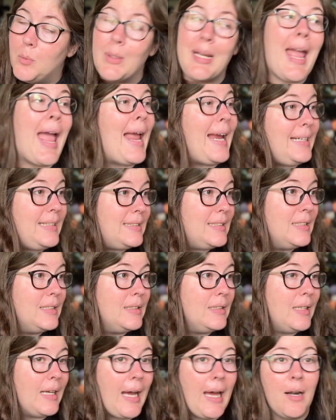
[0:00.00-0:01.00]
ate.
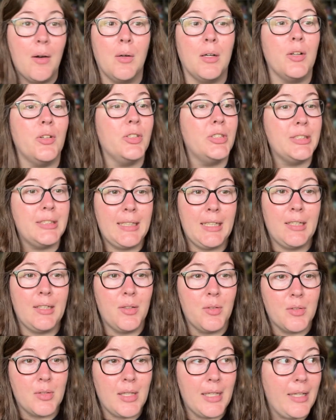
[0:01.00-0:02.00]
I don't understand
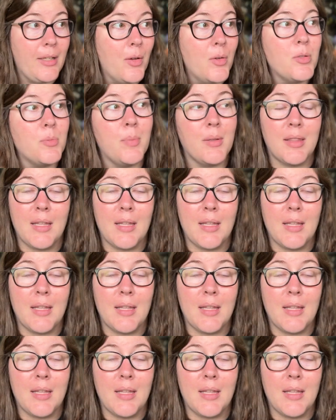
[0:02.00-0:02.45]
those lingos, but